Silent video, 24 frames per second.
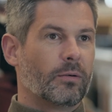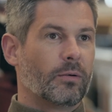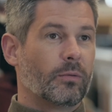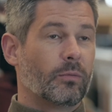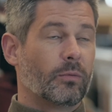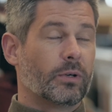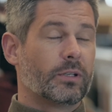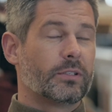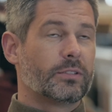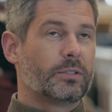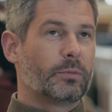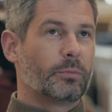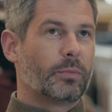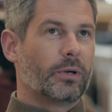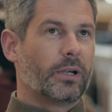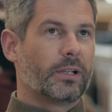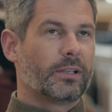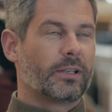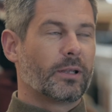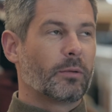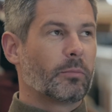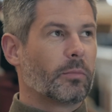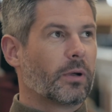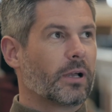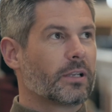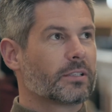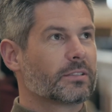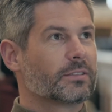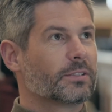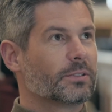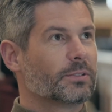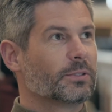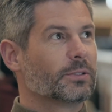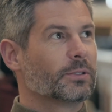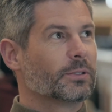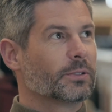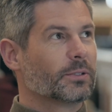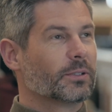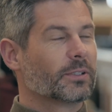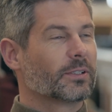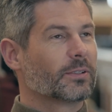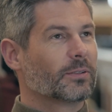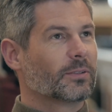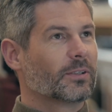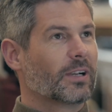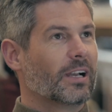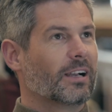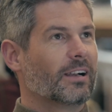What does a brand ambassador do?
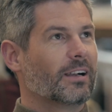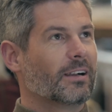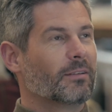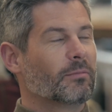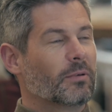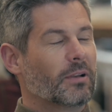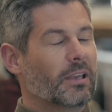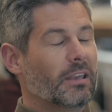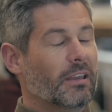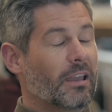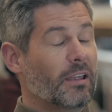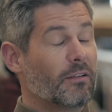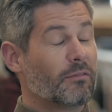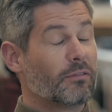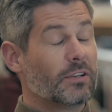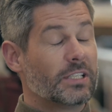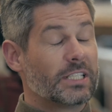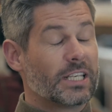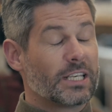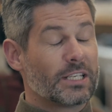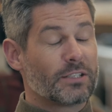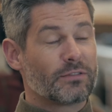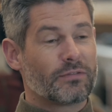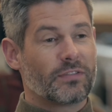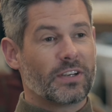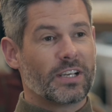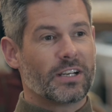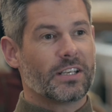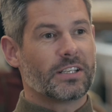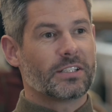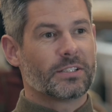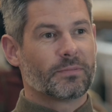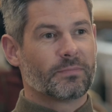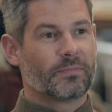Every day is varied.